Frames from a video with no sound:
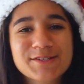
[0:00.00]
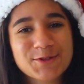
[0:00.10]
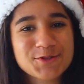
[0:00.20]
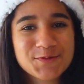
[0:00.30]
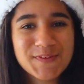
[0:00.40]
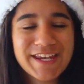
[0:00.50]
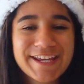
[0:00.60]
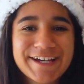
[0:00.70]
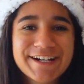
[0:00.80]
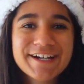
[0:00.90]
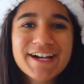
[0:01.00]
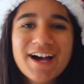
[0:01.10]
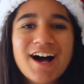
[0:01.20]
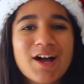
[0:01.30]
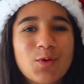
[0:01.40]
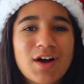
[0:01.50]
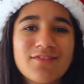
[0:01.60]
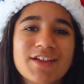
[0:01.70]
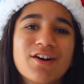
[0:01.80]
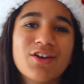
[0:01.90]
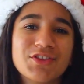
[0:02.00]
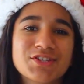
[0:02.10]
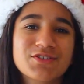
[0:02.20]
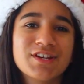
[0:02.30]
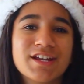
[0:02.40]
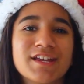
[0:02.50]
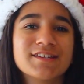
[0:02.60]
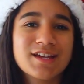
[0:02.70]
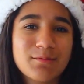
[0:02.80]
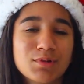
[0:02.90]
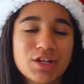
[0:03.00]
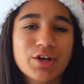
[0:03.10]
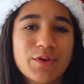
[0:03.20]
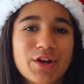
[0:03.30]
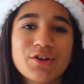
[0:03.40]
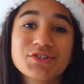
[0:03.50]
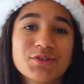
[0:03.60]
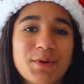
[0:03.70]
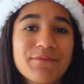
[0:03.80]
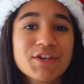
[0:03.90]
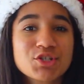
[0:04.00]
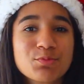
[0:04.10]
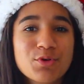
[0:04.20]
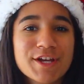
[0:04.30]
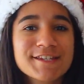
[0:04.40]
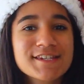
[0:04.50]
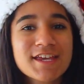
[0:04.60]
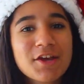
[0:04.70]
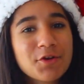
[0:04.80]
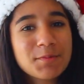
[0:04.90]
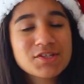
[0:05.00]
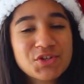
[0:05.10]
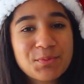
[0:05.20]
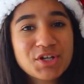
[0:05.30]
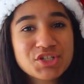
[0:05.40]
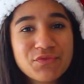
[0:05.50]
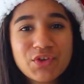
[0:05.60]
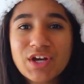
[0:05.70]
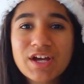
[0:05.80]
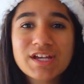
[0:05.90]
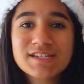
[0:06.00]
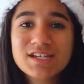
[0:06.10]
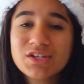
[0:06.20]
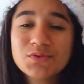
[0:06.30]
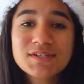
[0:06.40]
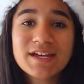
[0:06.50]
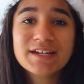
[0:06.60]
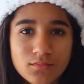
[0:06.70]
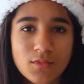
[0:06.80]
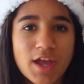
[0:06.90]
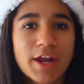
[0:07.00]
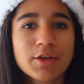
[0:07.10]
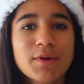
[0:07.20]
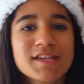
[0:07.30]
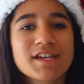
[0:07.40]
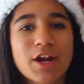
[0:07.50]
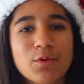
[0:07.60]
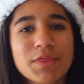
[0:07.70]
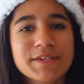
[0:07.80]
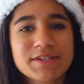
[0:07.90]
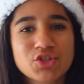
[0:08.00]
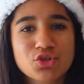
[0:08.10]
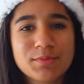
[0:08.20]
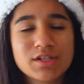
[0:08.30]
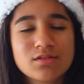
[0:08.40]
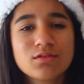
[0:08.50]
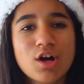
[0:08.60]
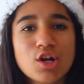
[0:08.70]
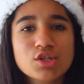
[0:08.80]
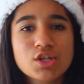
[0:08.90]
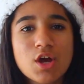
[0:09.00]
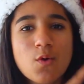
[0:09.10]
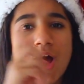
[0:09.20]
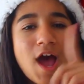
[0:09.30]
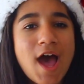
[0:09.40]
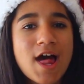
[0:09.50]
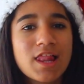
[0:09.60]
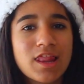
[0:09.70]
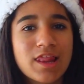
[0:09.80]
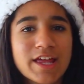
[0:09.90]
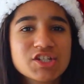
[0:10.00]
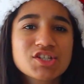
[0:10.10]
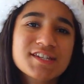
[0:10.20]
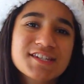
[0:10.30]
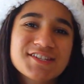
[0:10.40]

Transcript: social media. I will have that on the screen and down below. And also my feature points it means so much if you guys can use that. Anyways, I don't want this intro to be too long, so let's just get